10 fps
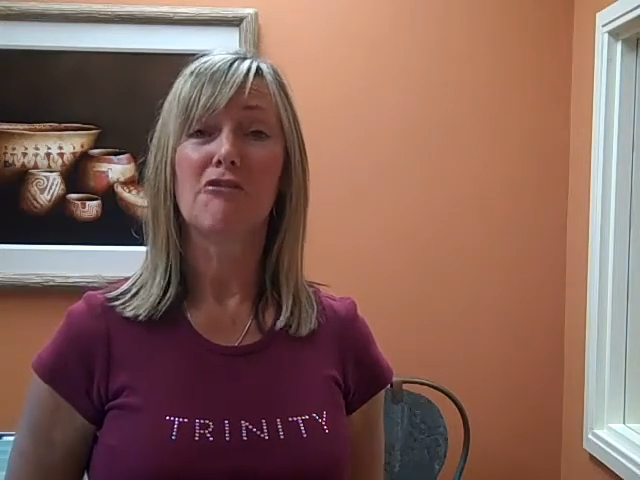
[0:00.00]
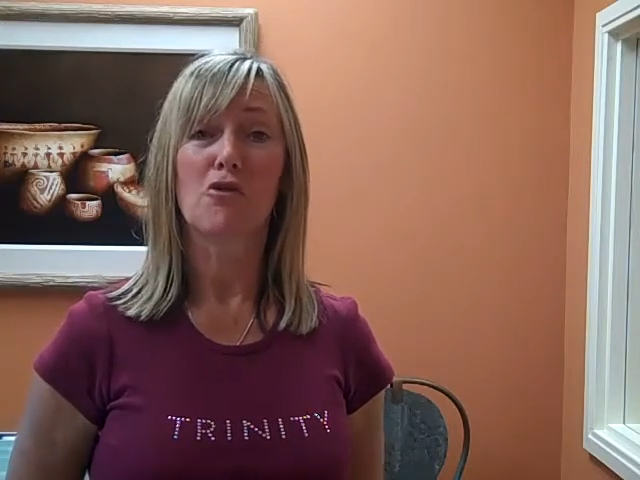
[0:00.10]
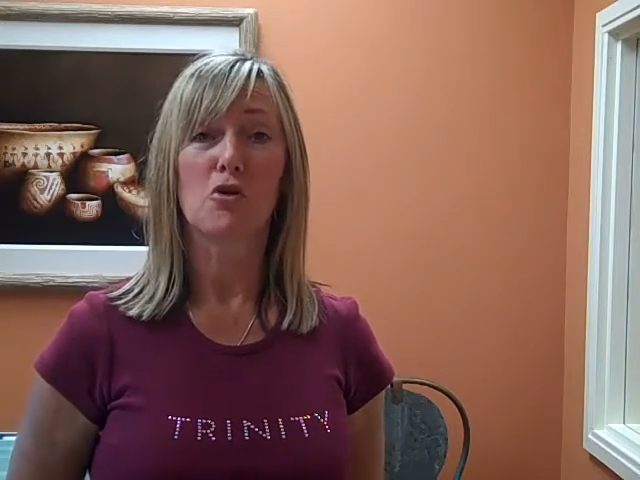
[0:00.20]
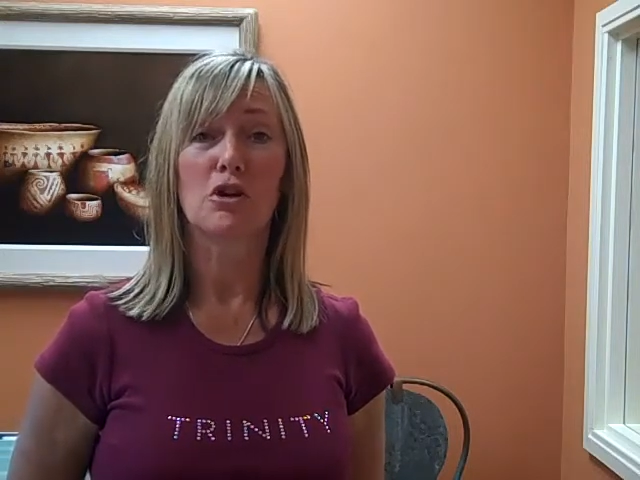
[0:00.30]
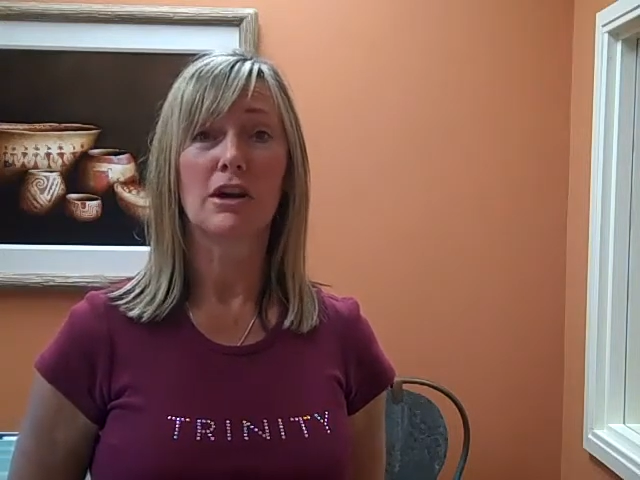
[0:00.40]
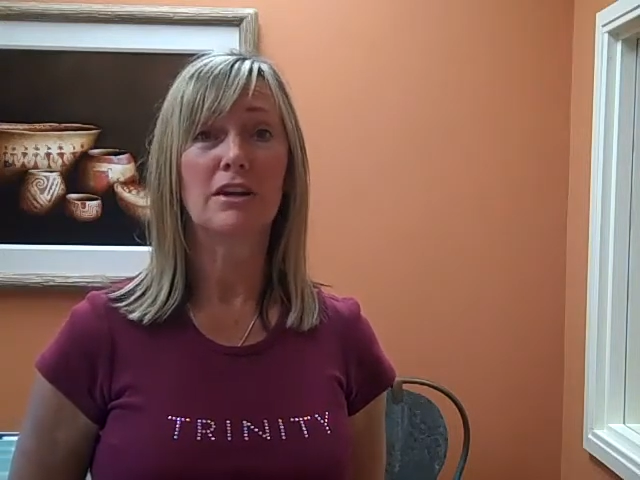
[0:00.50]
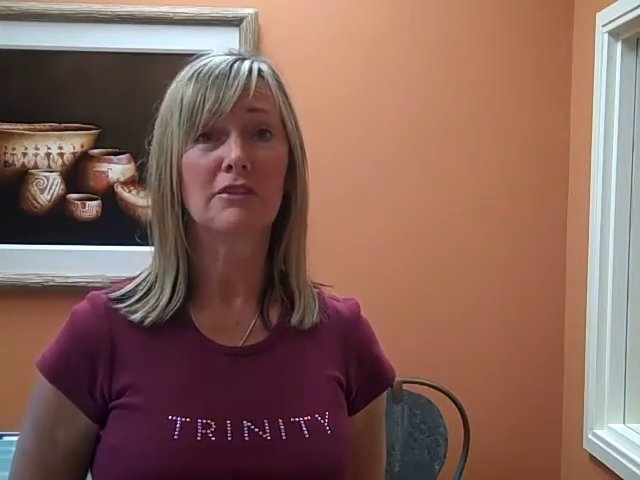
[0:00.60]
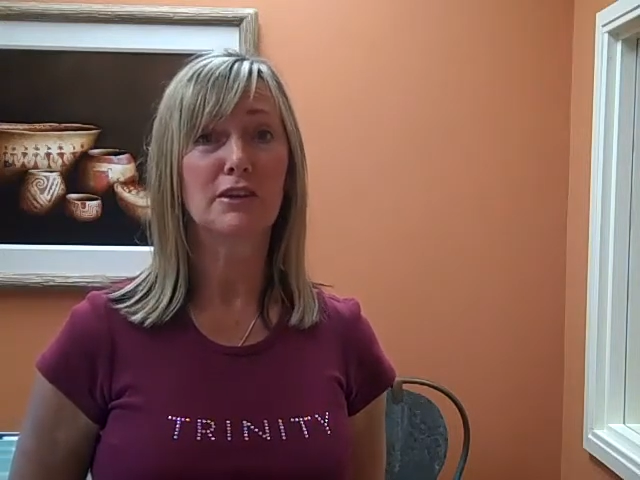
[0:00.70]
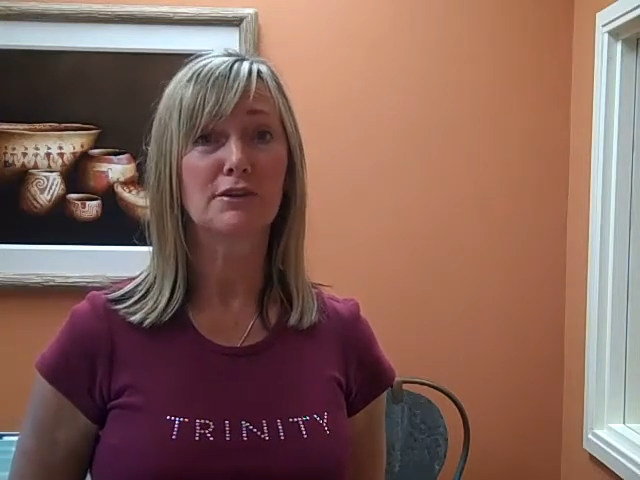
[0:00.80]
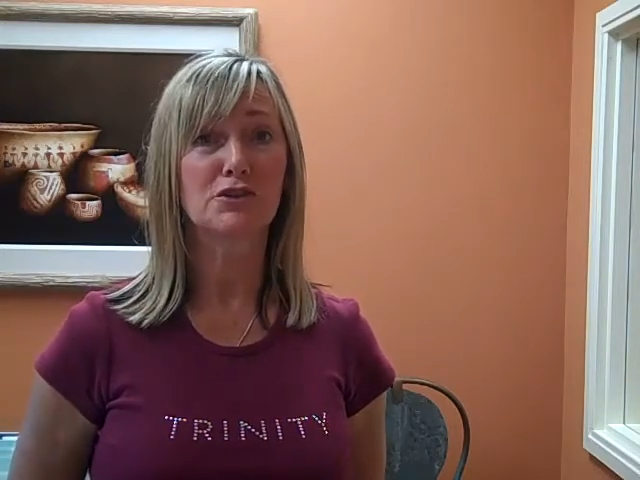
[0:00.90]
Four
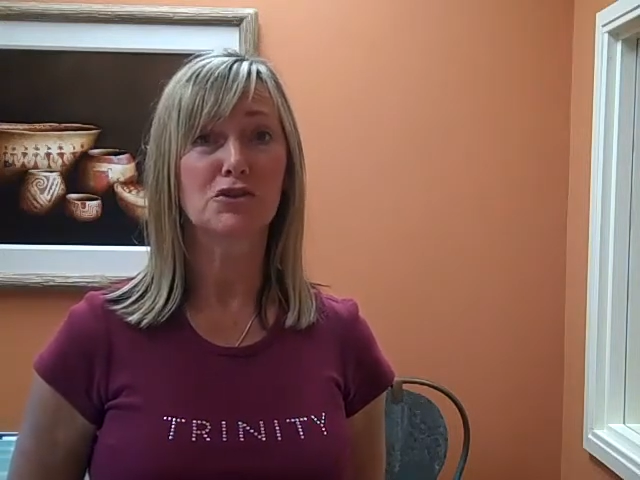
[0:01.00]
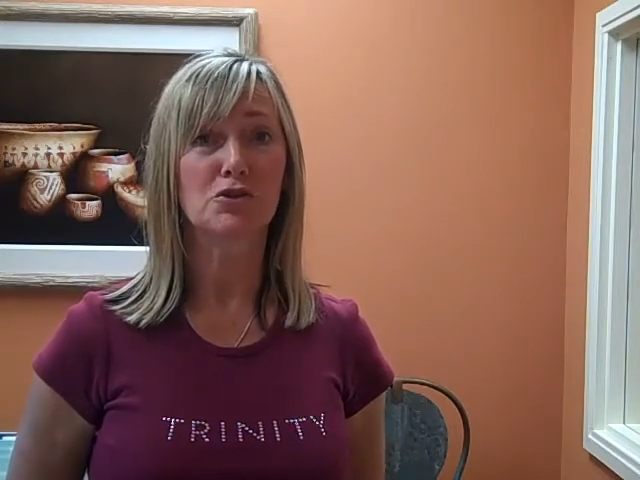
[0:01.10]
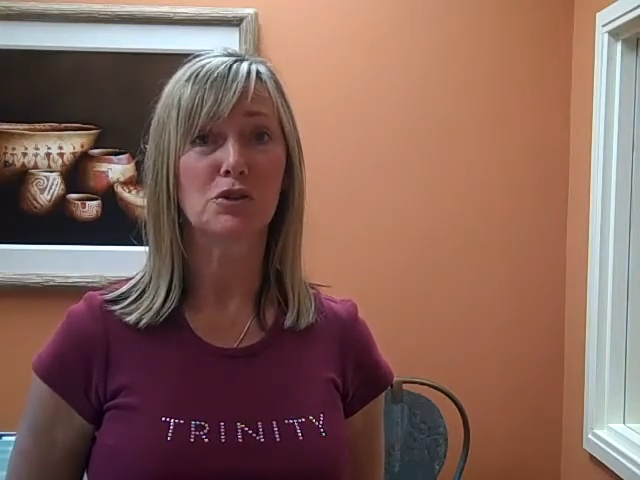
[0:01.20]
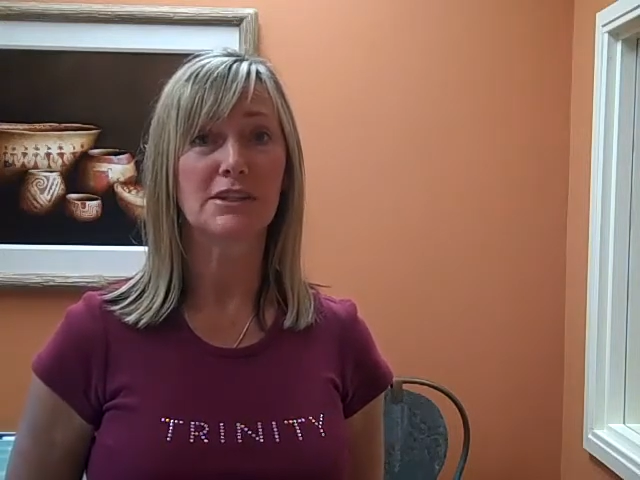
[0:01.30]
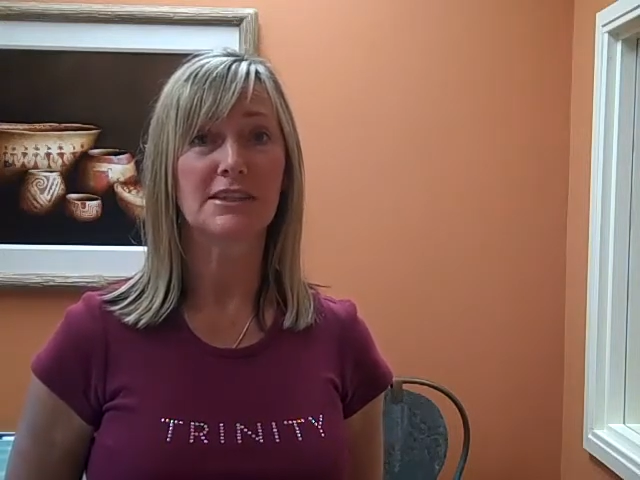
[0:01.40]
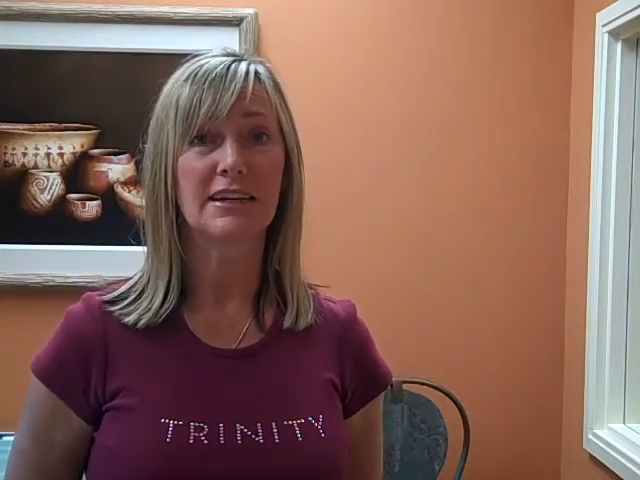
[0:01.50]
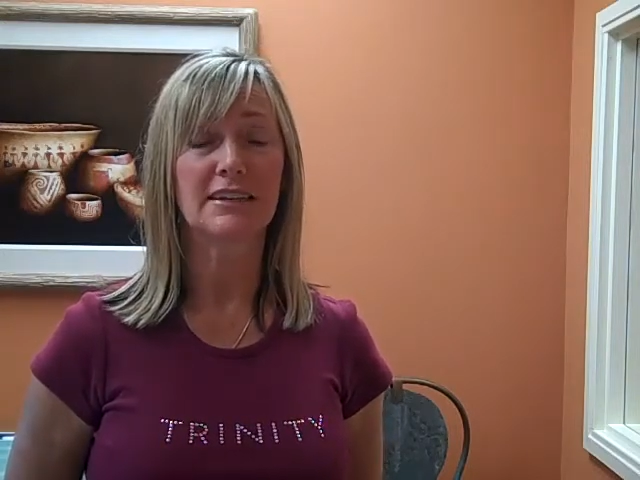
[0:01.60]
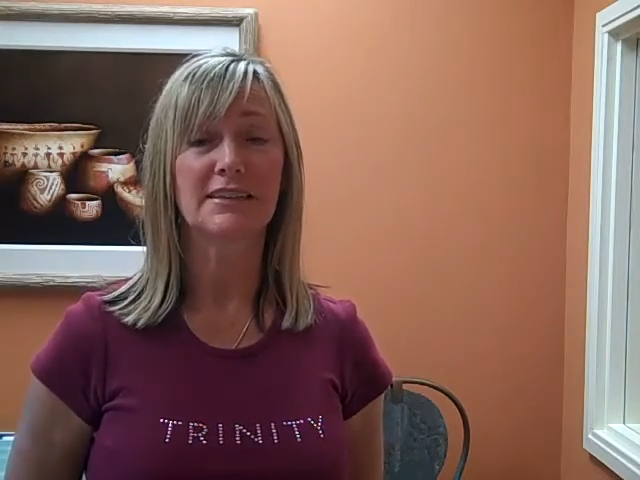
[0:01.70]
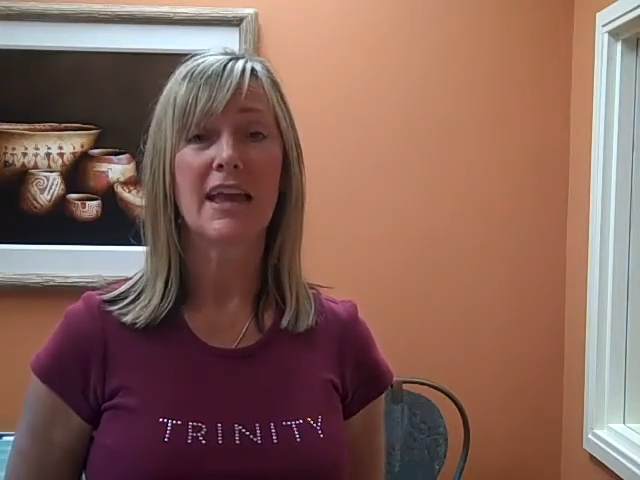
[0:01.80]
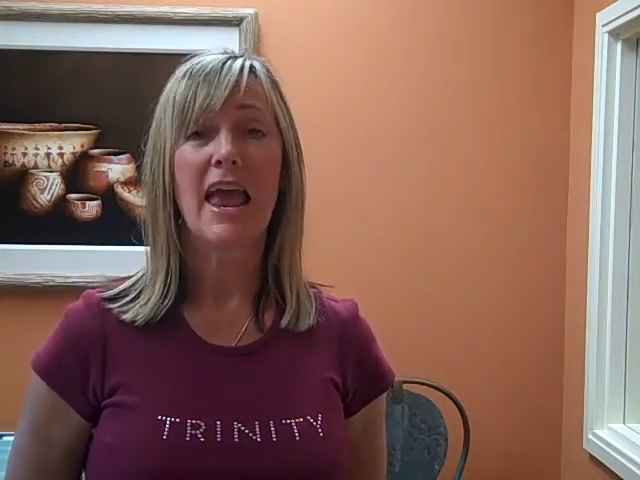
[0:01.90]
of those are short
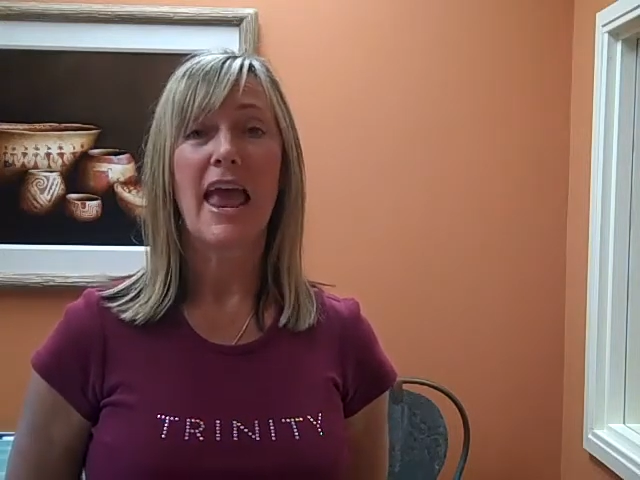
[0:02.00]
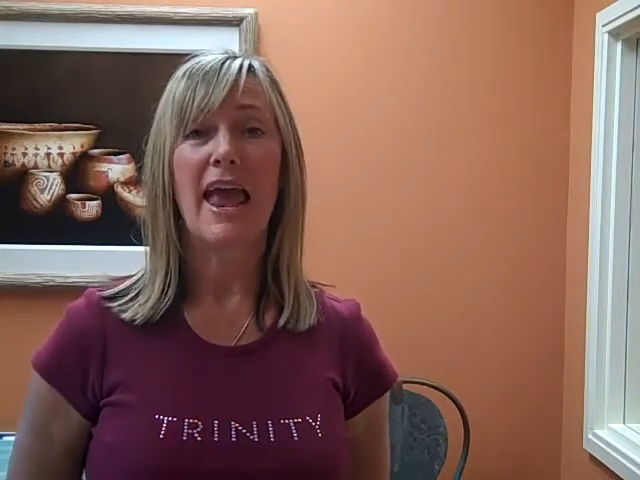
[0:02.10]
sales